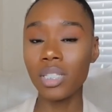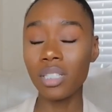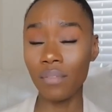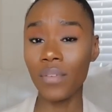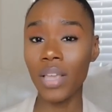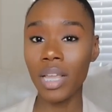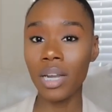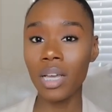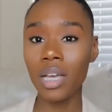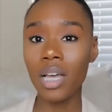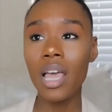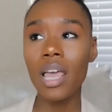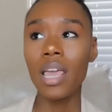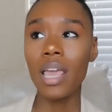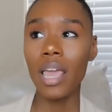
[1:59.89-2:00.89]
Savannah
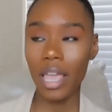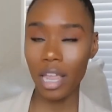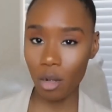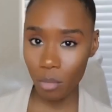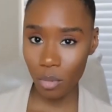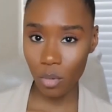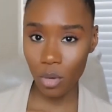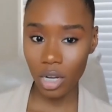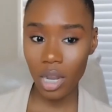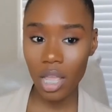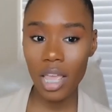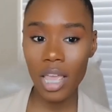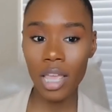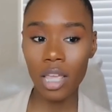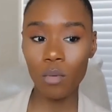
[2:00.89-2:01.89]
airport,
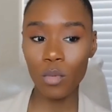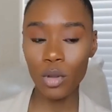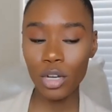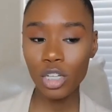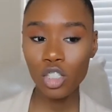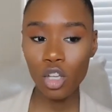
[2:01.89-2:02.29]
and we're